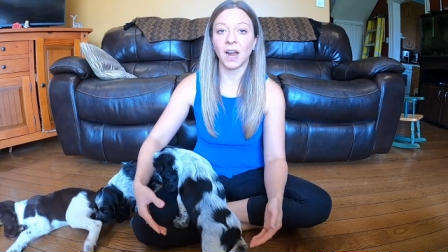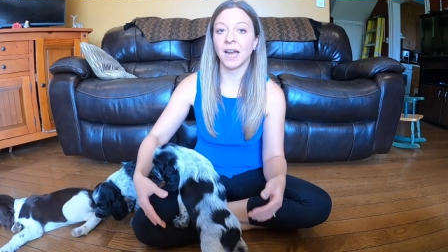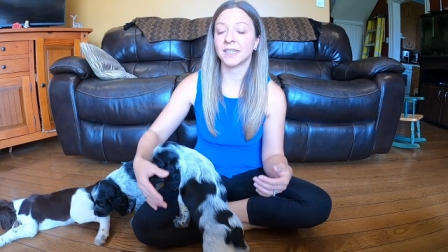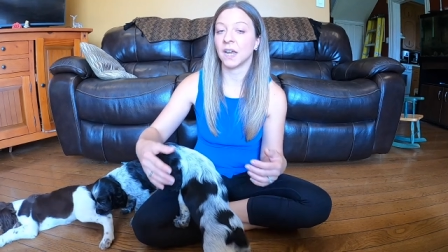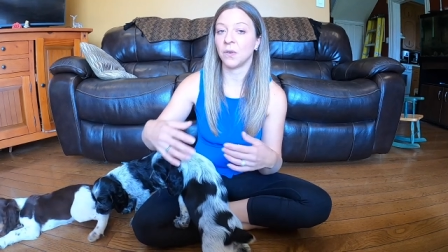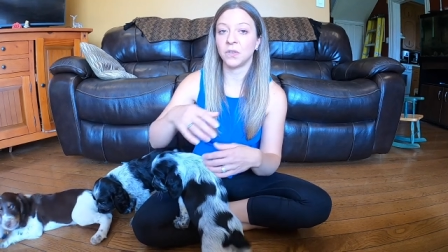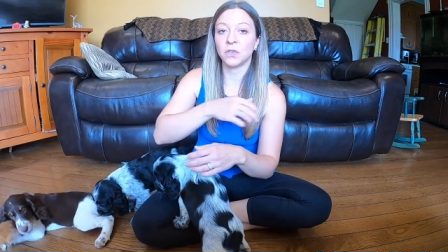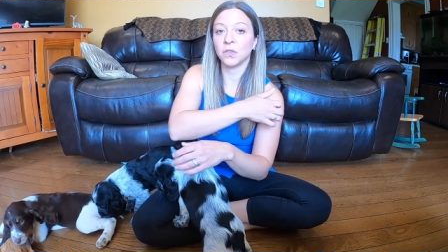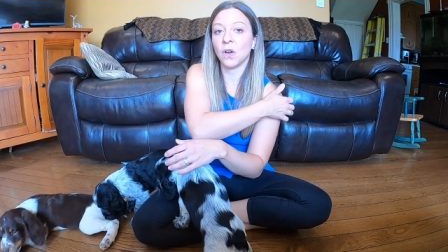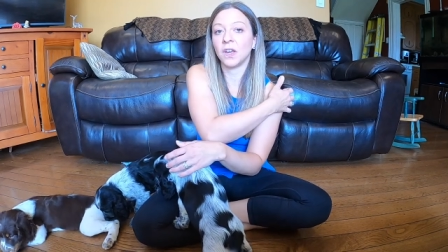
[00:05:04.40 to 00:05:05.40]
the grass, out in
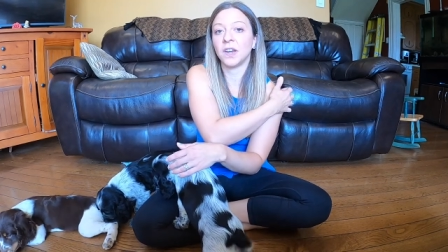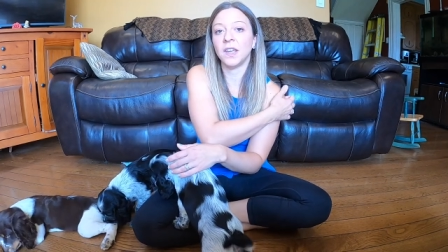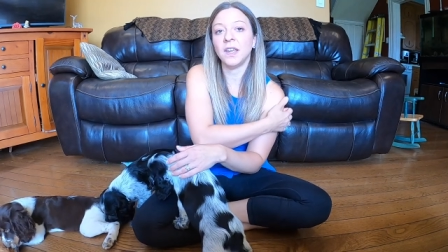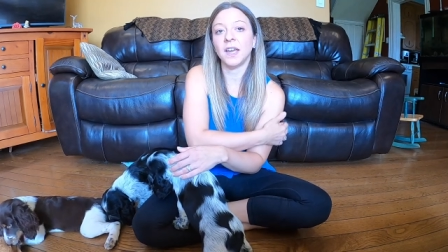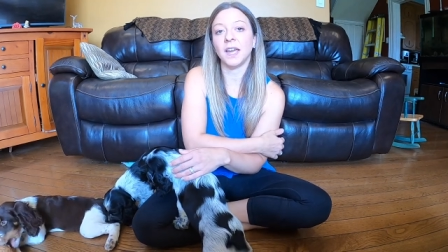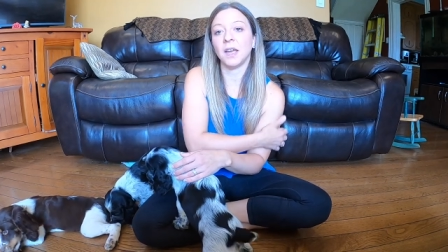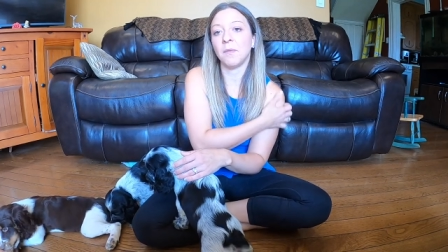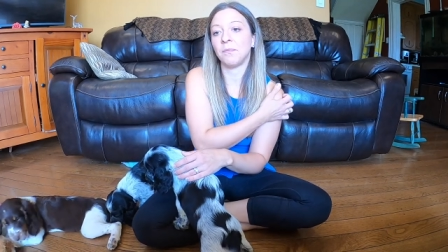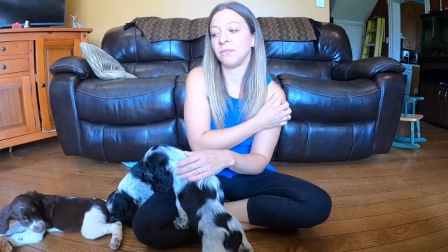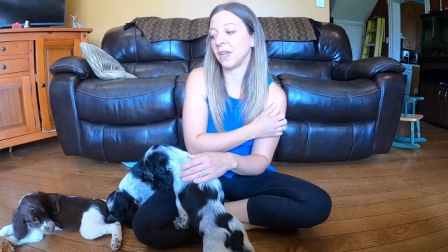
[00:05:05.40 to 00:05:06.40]
your lawn
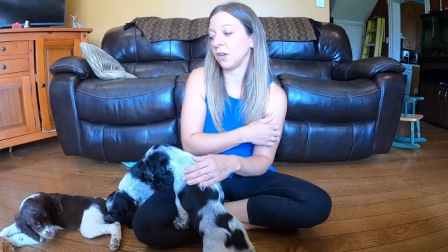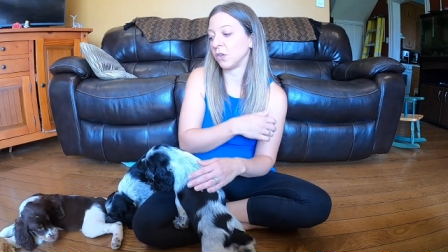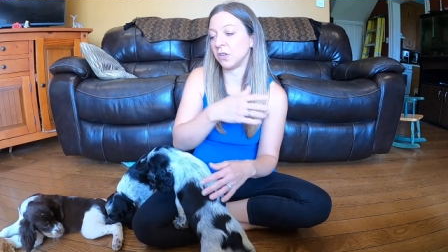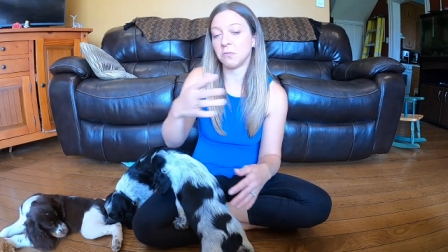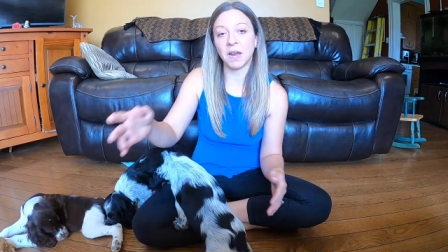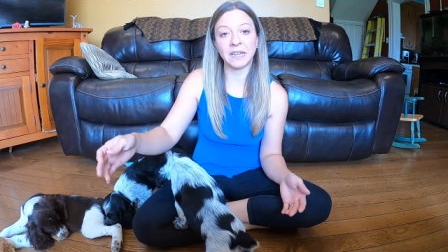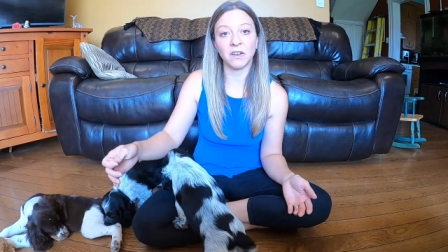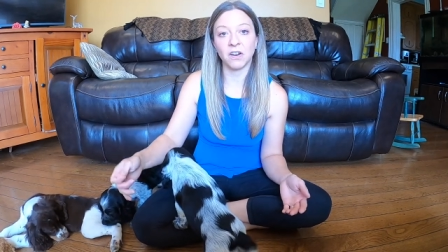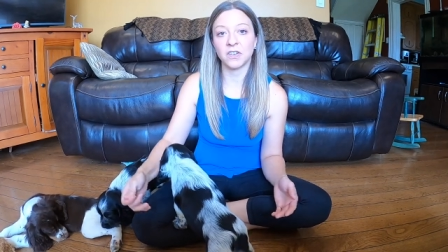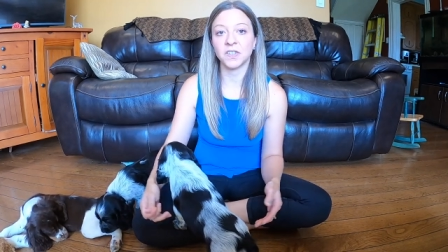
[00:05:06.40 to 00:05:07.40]
um, or in your
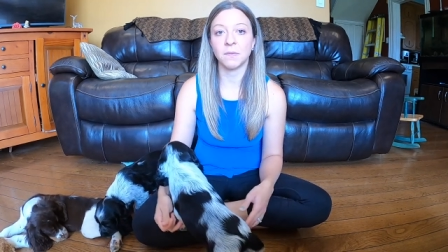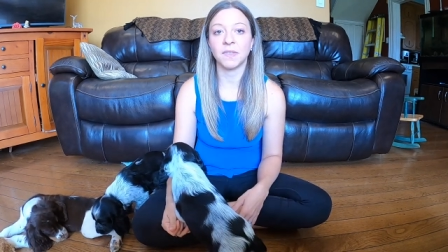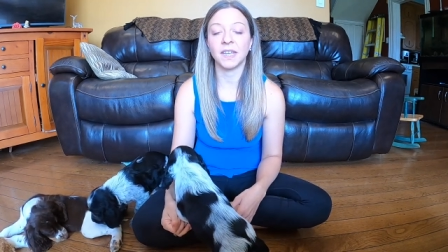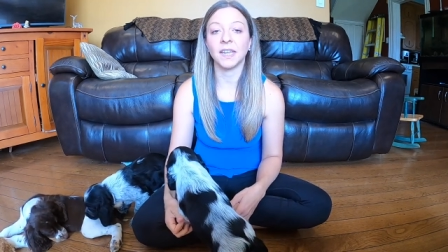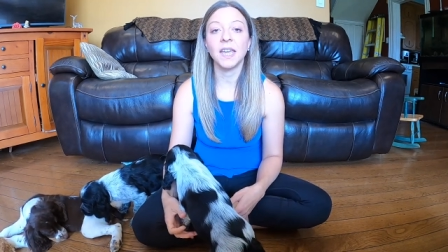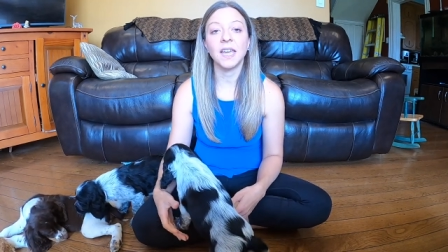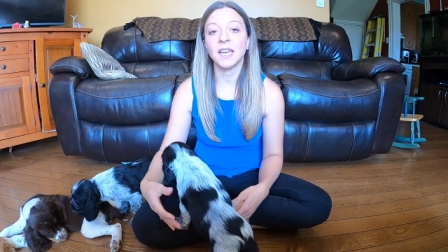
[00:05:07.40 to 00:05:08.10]
backyard or something,